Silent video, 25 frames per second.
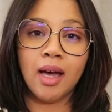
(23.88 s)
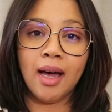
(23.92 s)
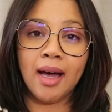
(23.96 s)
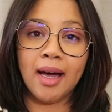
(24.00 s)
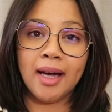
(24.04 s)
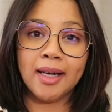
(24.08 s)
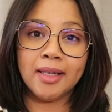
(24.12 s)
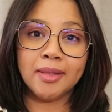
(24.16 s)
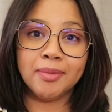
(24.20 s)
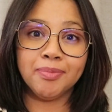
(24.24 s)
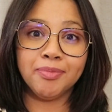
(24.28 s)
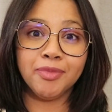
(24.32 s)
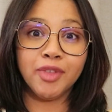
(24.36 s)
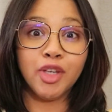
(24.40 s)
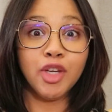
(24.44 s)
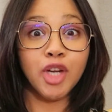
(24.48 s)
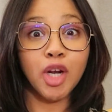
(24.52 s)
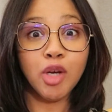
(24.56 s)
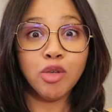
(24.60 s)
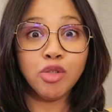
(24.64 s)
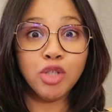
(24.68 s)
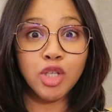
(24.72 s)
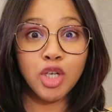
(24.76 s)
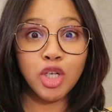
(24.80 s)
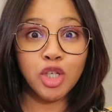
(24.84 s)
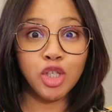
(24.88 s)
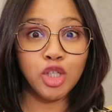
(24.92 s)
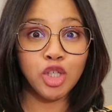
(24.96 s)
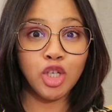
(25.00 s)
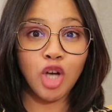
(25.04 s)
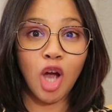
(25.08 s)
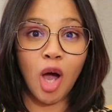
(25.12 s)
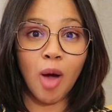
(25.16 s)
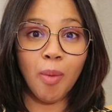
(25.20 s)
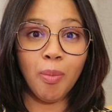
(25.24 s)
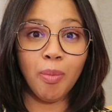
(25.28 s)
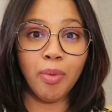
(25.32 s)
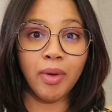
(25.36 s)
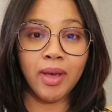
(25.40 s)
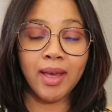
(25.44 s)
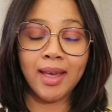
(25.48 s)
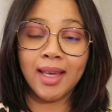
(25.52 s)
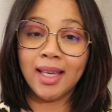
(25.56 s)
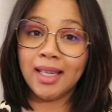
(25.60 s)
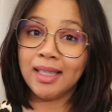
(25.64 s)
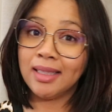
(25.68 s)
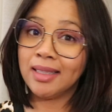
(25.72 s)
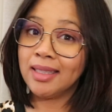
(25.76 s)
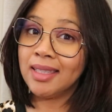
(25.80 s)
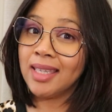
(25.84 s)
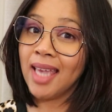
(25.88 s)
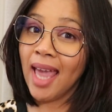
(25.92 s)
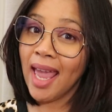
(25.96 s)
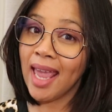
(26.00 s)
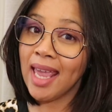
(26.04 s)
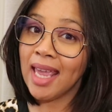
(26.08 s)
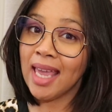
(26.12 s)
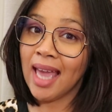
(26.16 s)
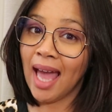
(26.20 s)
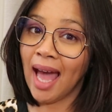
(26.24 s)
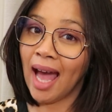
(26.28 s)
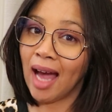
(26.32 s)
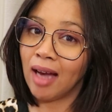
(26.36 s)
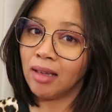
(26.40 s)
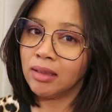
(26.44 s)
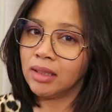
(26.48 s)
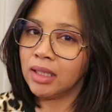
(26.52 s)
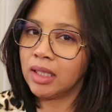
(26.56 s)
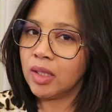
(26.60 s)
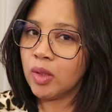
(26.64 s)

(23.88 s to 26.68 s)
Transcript: grocery shopping, takeout,